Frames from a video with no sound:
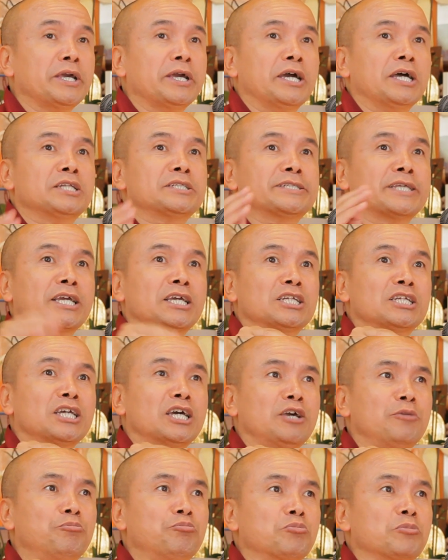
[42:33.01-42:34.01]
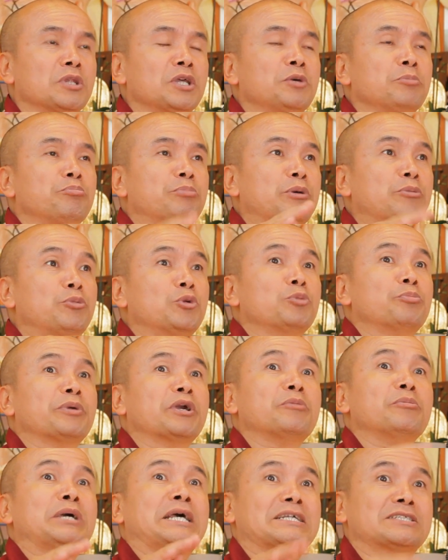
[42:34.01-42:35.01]
And second time, people
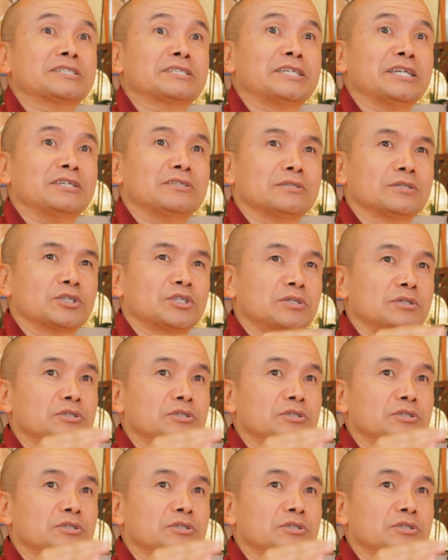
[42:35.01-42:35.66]
became hesitant.